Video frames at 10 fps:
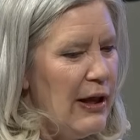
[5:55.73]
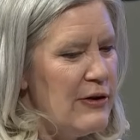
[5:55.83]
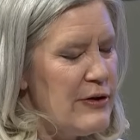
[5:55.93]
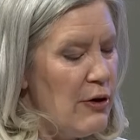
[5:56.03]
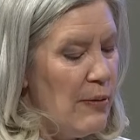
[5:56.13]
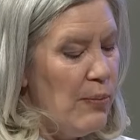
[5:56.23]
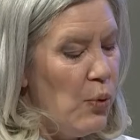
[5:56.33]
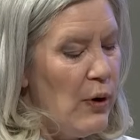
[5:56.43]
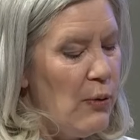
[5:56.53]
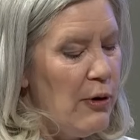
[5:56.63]
is there a
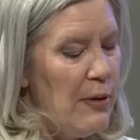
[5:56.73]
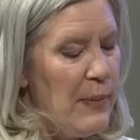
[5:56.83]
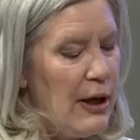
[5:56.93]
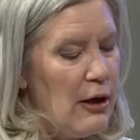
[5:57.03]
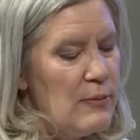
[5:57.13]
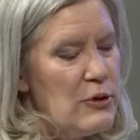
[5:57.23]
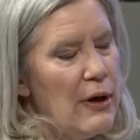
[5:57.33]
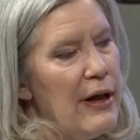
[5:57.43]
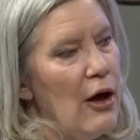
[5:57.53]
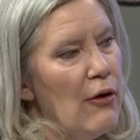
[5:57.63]
point where it becomes
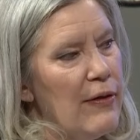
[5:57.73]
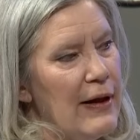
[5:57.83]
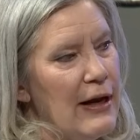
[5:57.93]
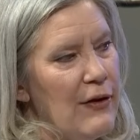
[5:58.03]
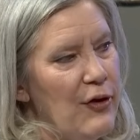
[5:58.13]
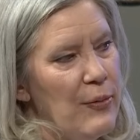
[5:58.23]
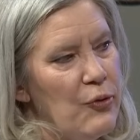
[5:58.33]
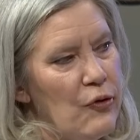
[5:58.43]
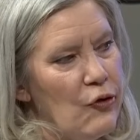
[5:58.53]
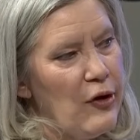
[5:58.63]
unhealthy and it
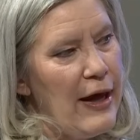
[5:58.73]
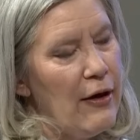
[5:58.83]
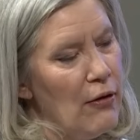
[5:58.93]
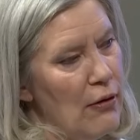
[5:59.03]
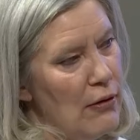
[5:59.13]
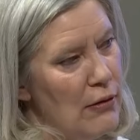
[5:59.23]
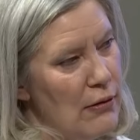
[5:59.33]
tips the scale?